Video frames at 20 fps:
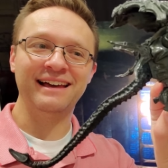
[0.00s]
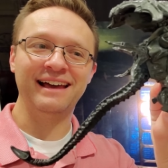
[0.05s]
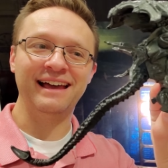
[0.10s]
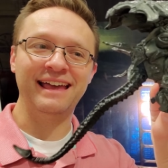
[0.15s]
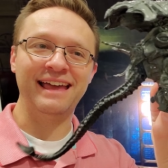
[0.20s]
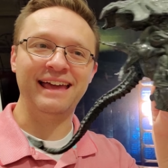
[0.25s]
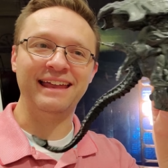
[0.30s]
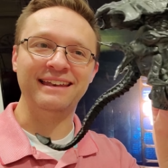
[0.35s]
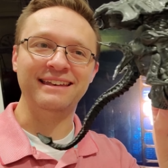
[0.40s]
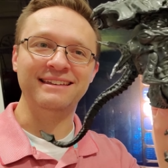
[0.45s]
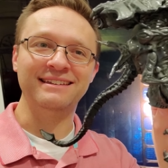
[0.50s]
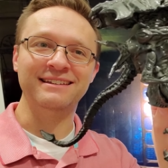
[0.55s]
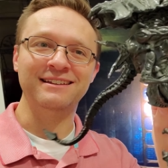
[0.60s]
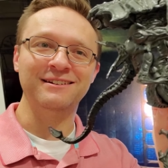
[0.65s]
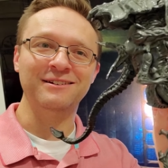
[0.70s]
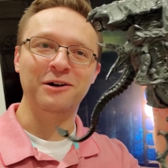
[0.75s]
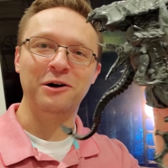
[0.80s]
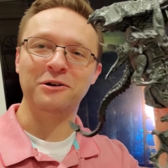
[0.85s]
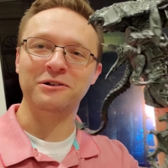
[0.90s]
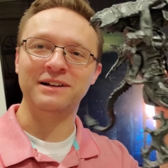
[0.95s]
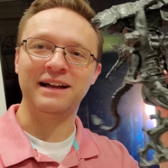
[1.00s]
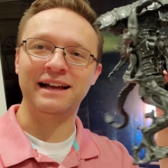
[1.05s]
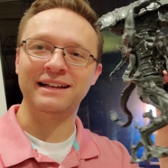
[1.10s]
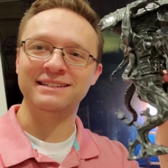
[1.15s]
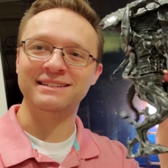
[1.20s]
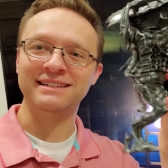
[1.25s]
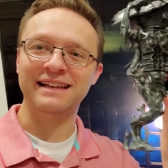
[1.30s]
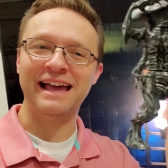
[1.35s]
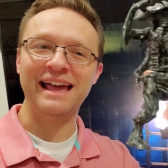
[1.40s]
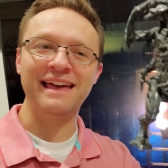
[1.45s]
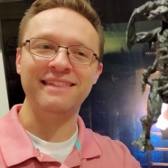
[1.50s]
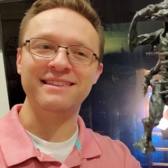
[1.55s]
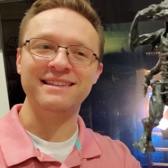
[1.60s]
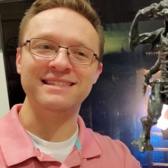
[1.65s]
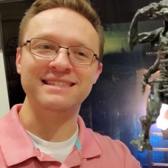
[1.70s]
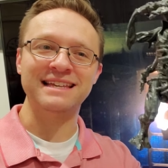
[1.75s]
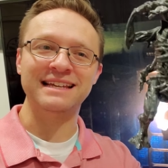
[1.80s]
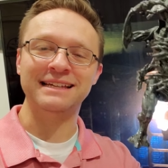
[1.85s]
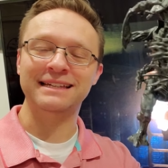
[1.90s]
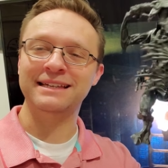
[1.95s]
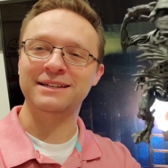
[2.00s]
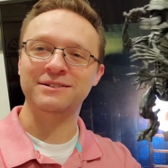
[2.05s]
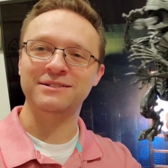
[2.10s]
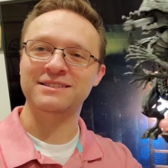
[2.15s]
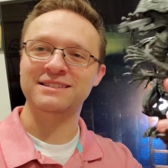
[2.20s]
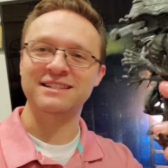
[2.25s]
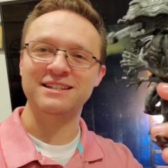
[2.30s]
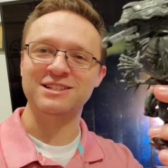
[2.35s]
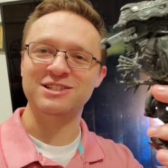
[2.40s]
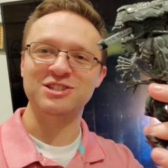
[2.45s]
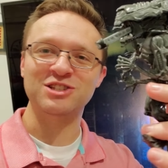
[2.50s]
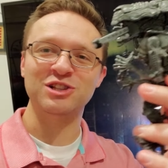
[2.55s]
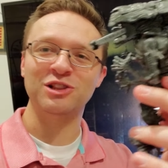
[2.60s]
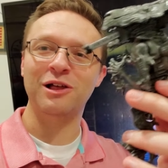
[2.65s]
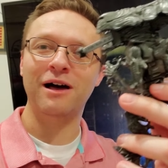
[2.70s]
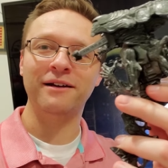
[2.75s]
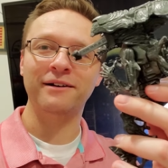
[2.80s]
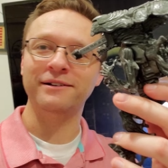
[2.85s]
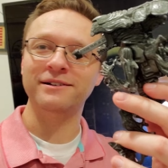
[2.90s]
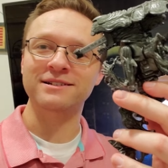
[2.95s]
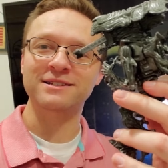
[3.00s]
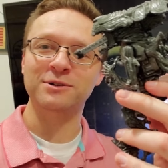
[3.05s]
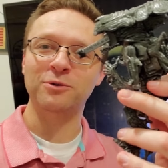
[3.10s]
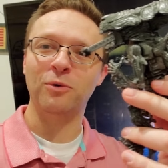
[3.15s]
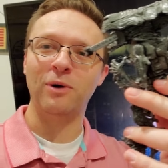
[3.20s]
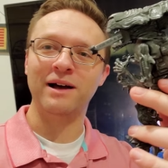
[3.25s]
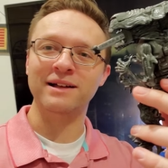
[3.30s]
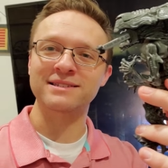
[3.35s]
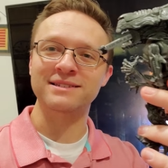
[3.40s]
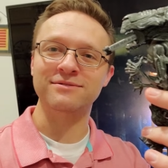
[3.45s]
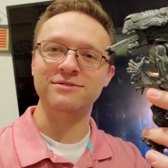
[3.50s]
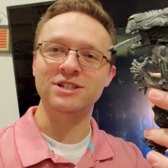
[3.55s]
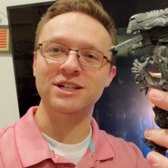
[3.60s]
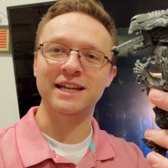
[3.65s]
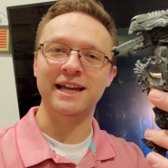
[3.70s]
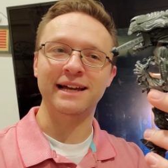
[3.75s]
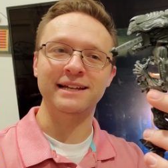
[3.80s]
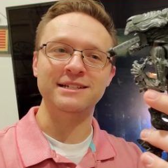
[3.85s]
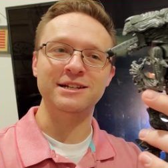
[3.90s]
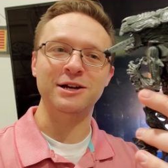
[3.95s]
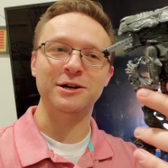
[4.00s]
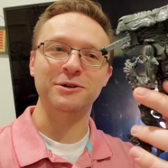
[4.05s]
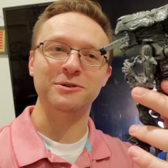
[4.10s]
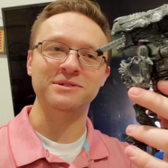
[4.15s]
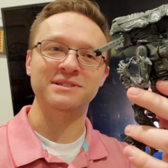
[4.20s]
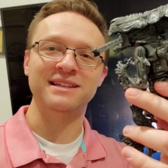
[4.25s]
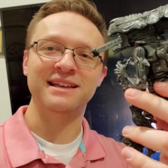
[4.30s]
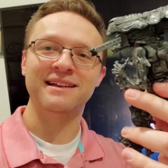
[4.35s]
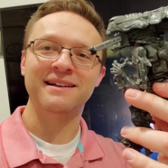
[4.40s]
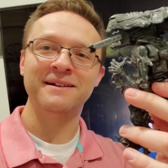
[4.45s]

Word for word: I had all kinds of. I had this thing kill, just slaughter squads of GI Joes.